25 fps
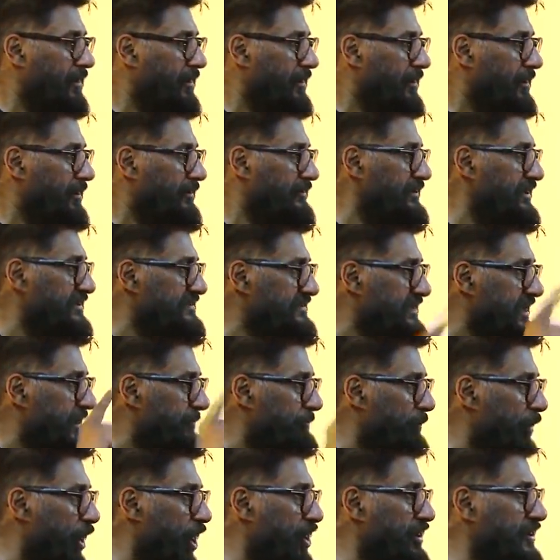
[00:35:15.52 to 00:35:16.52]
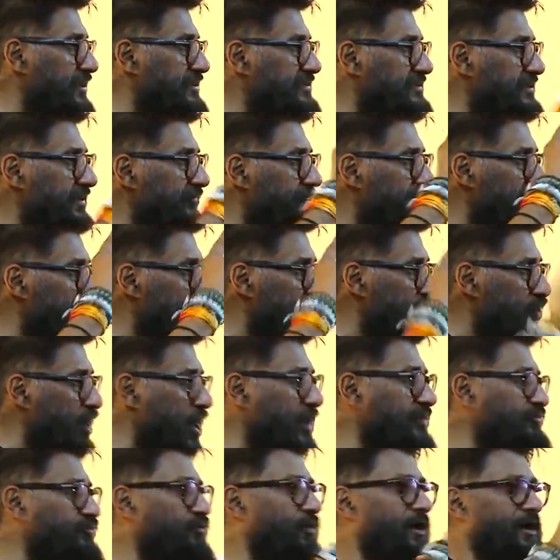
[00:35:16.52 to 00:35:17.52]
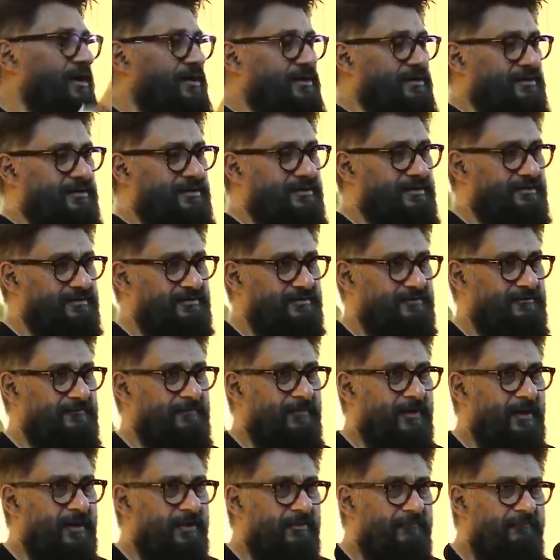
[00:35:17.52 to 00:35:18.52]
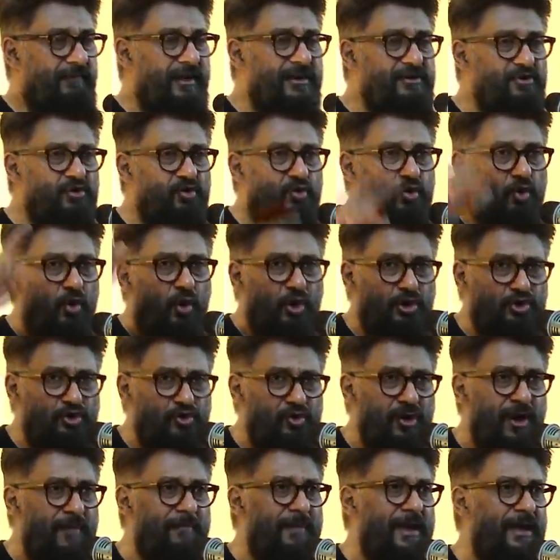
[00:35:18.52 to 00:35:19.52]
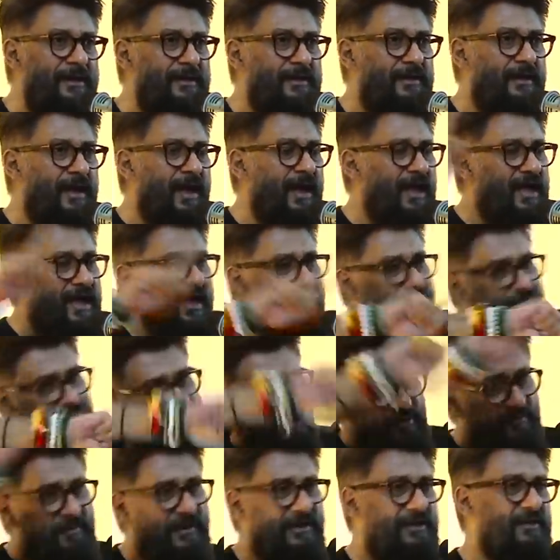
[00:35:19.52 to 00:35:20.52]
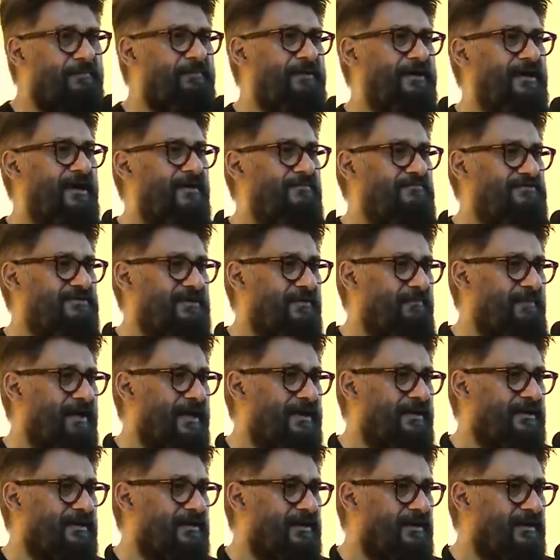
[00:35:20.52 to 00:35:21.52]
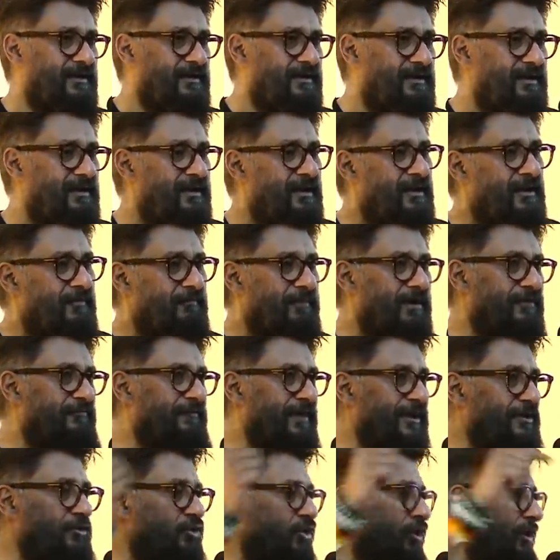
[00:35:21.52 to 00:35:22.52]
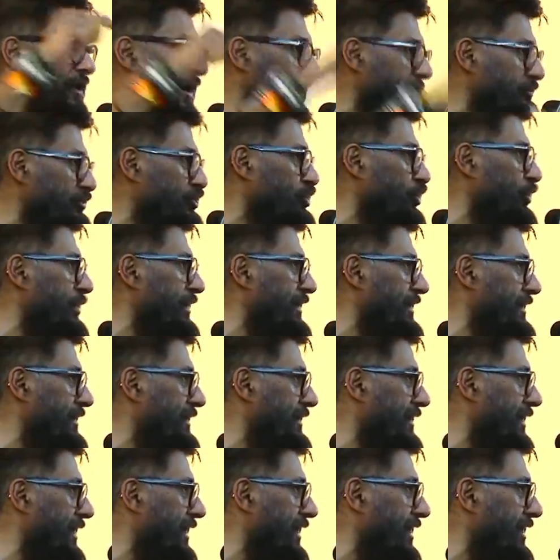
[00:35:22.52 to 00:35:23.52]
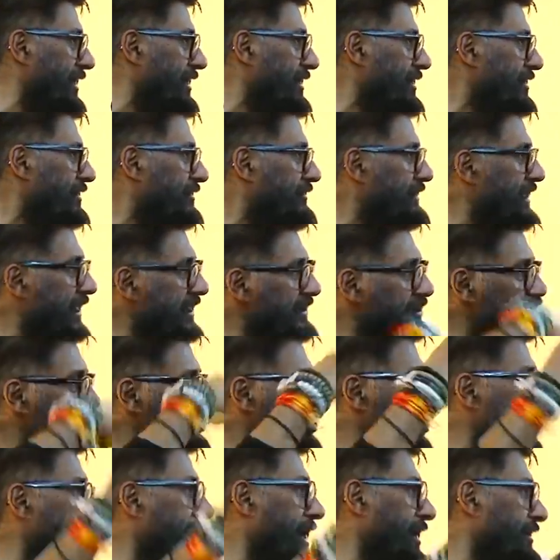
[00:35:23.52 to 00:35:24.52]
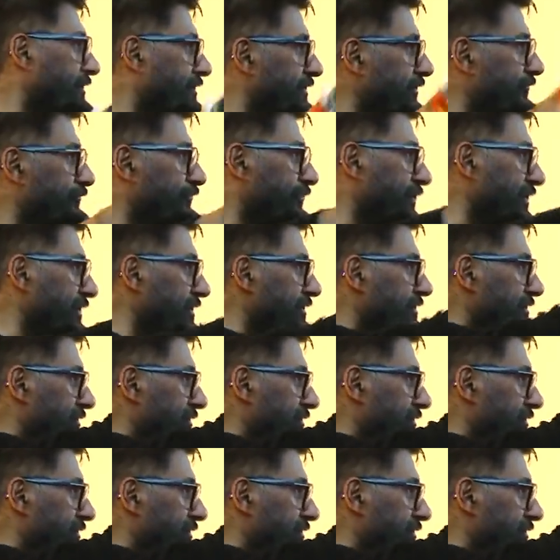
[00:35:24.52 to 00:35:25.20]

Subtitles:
This hypocrisy will not work. When you go to America, everybody becomes American. But when you come to India, then you are different.